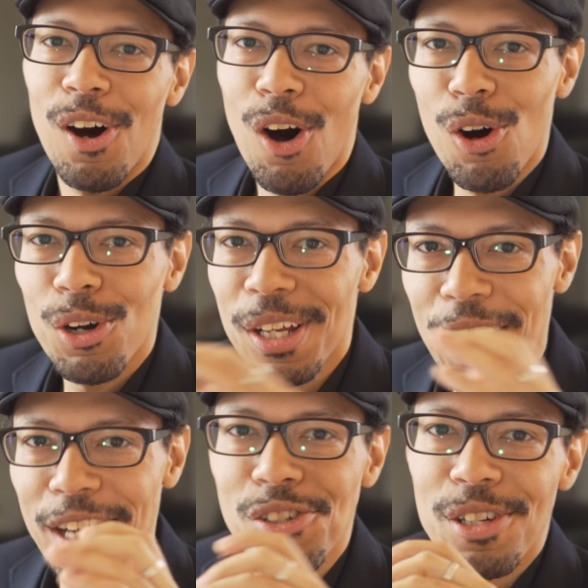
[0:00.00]
all
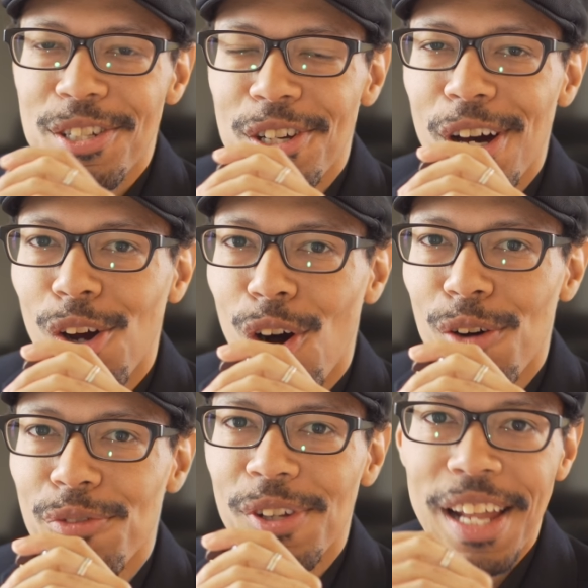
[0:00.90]
connection is cut
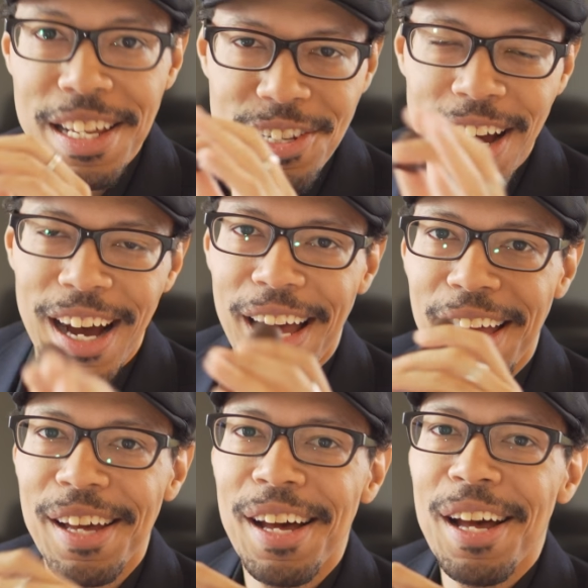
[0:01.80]
off unless
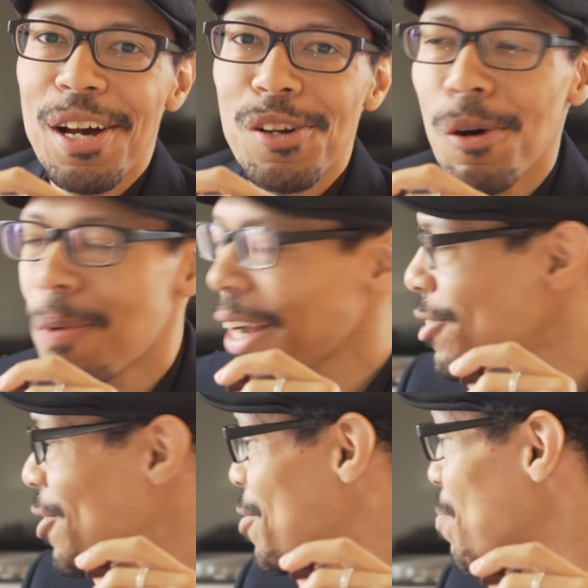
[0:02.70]
I go back
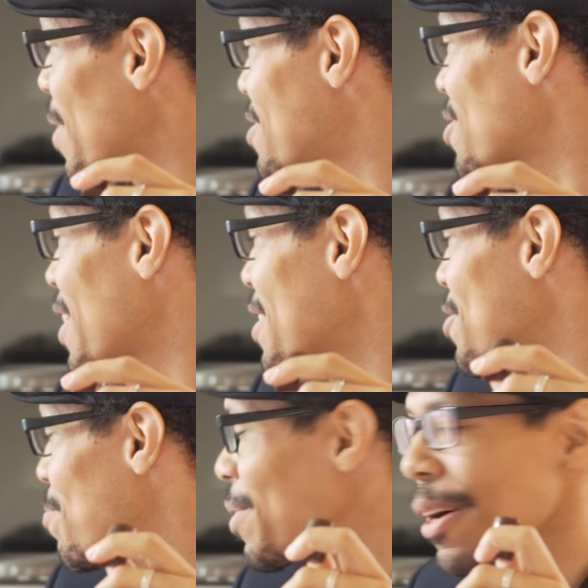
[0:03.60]
to this place
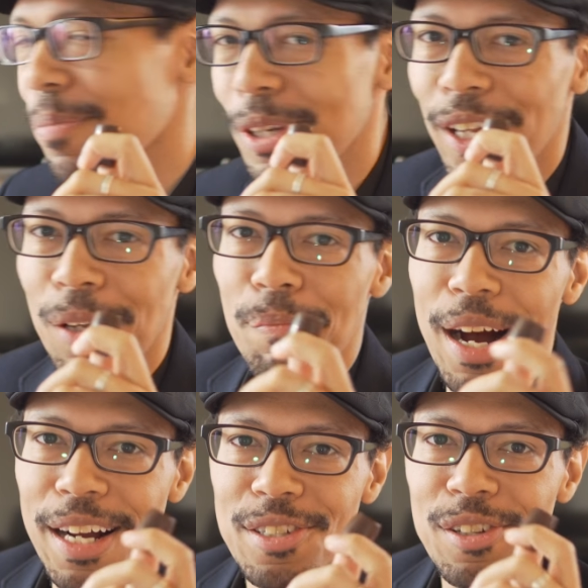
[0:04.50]
again to pick up another
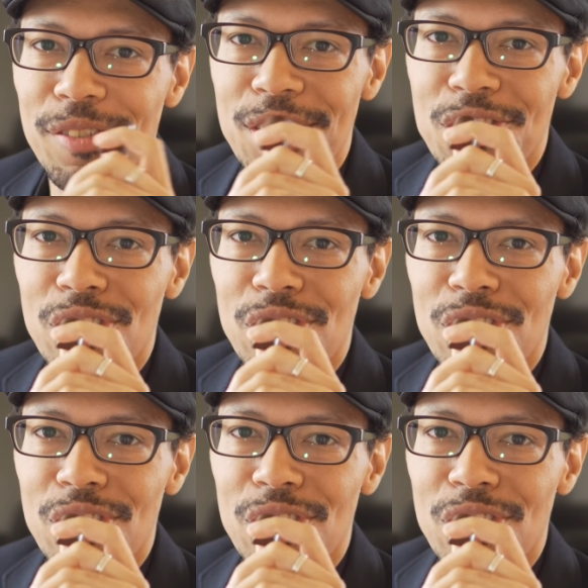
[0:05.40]
box of these